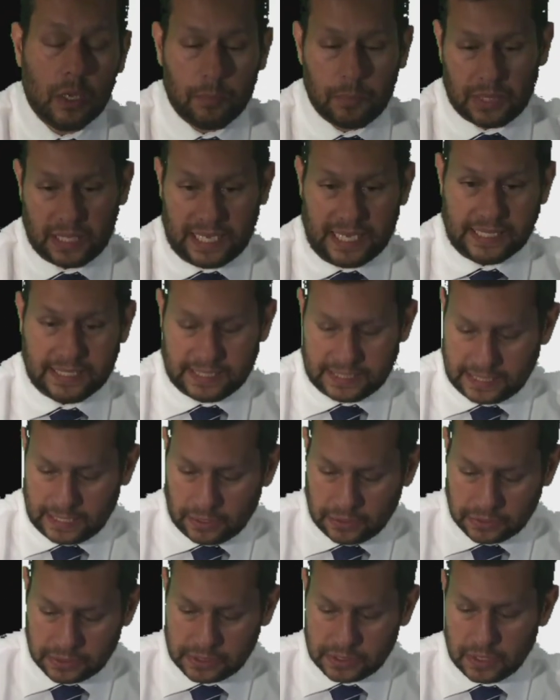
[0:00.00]
plant
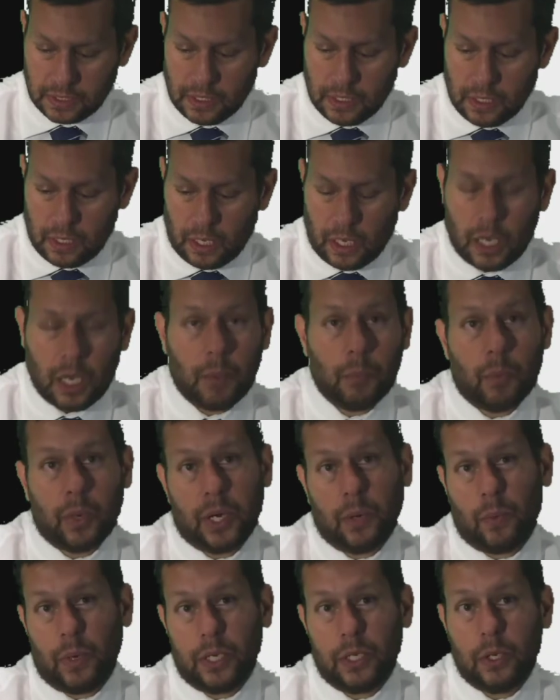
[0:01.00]
cells.
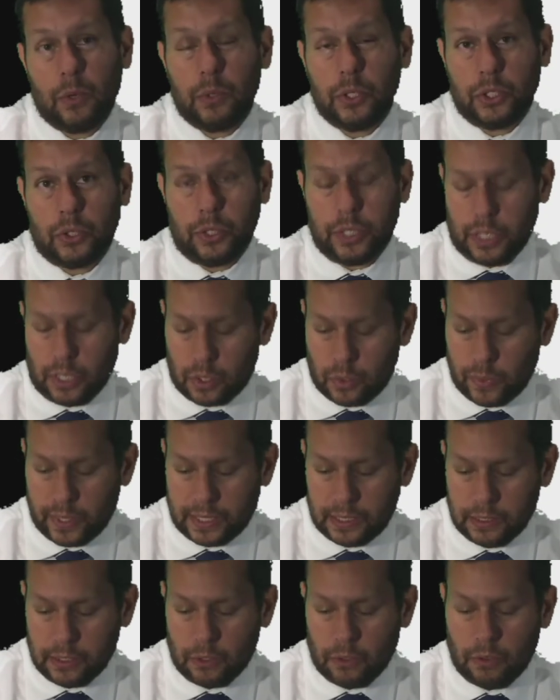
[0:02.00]
What I want to do is show you a
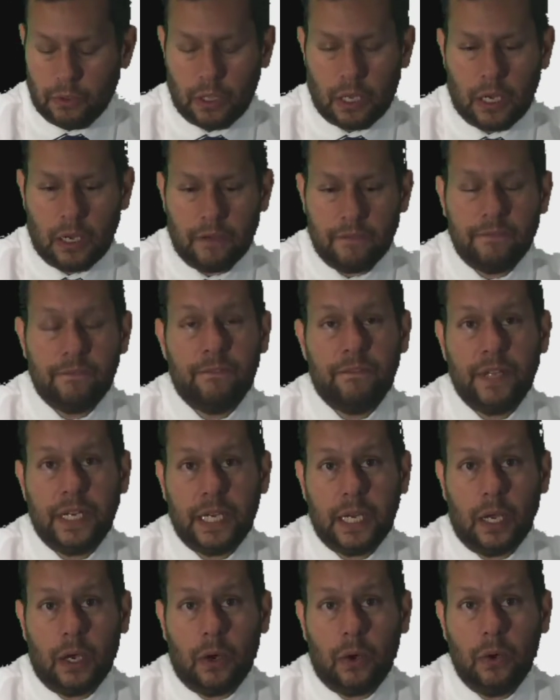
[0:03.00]
quick little
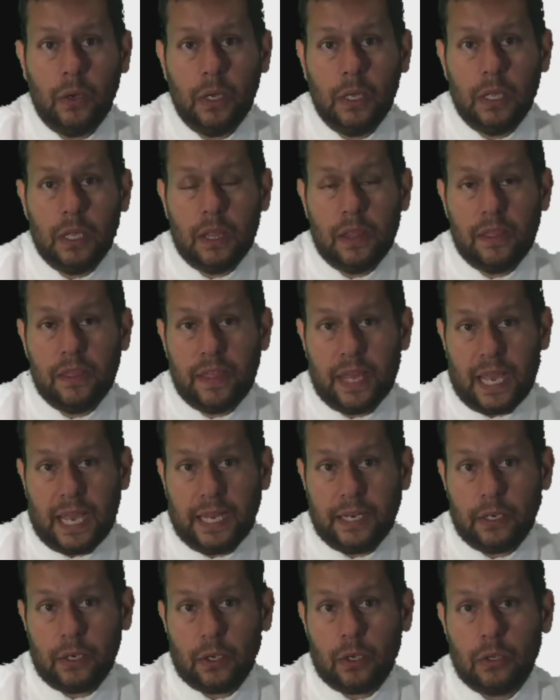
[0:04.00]
video
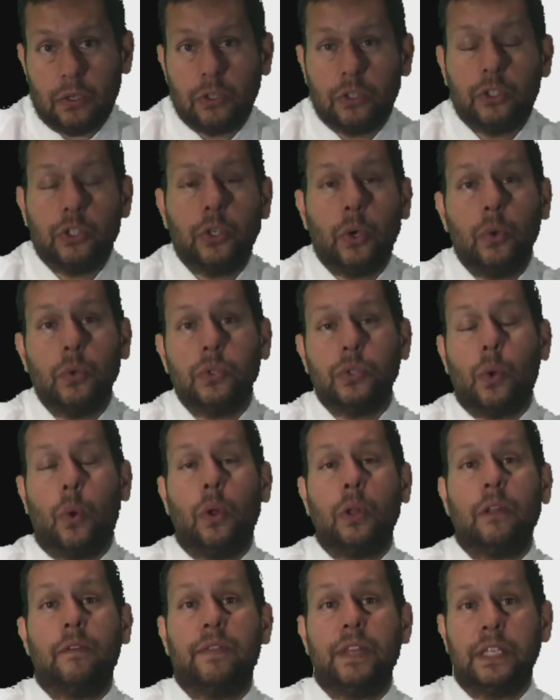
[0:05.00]
that shows
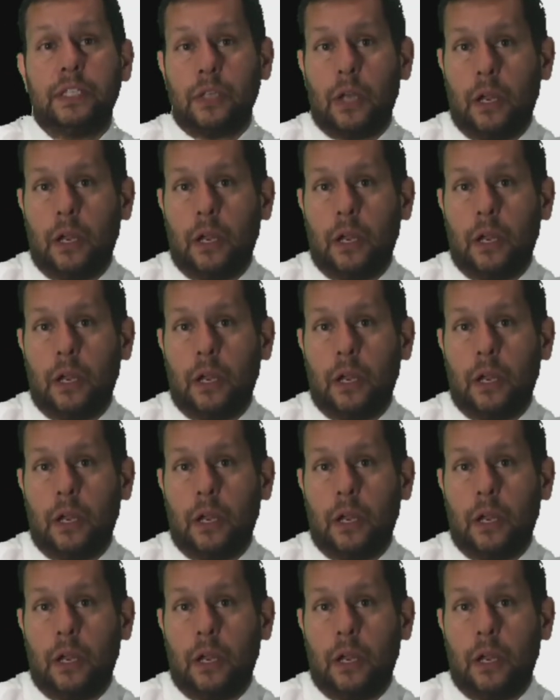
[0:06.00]
all of this